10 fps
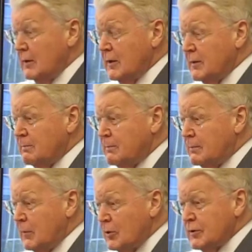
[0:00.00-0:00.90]
that
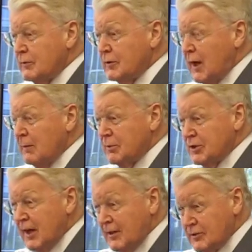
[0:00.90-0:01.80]
most of the time
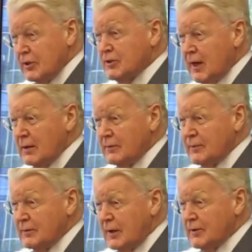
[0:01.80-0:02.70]
presents itself
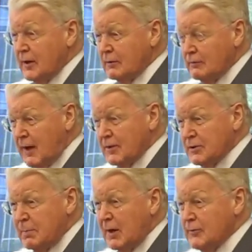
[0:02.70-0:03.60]
as an
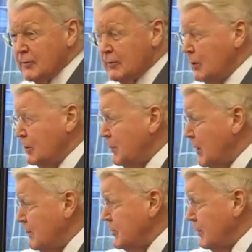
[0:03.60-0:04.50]
advanced part of the world,
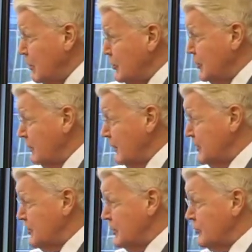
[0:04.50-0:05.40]
perhaps the most
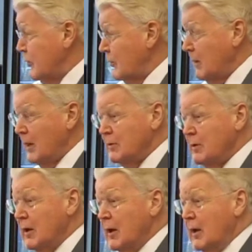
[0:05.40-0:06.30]
advanced in its own mind,
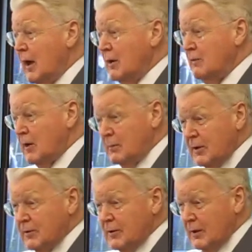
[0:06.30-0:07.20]

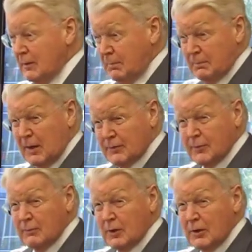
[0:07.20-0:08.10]
environmentally part
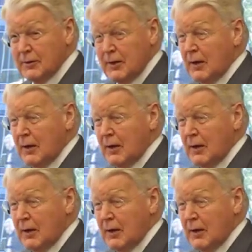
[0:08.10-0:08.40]
of the world,